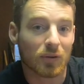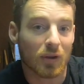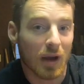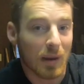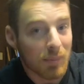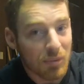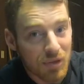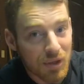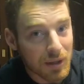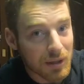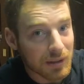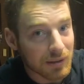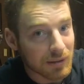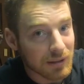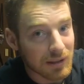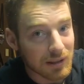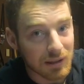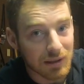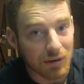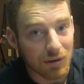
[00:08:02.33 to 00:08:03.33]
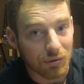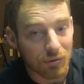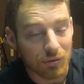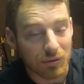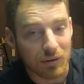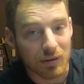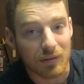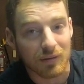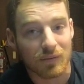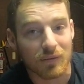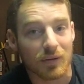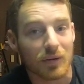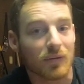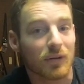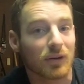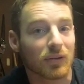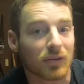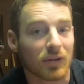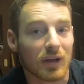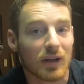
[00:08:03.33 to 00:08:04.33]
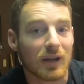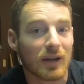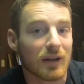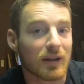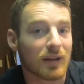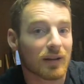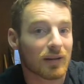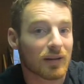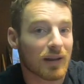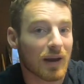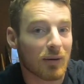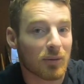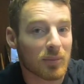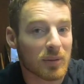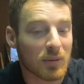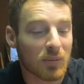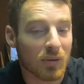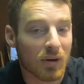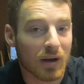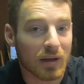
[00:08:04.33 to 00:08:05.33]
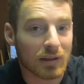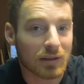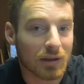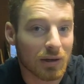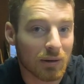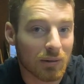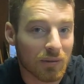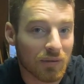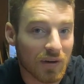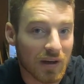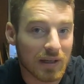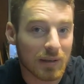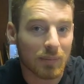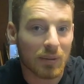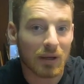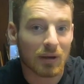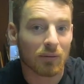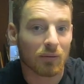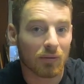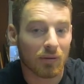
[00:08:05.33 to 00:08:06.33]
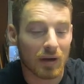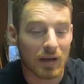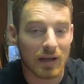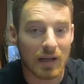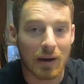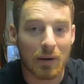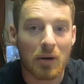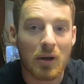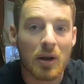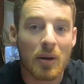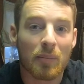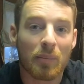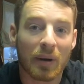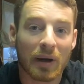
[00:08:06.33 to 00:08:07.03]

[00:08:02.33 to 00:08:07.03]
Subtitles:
So hypothetically, in an alternative universe, that would be where I'd go if I had to pick right now.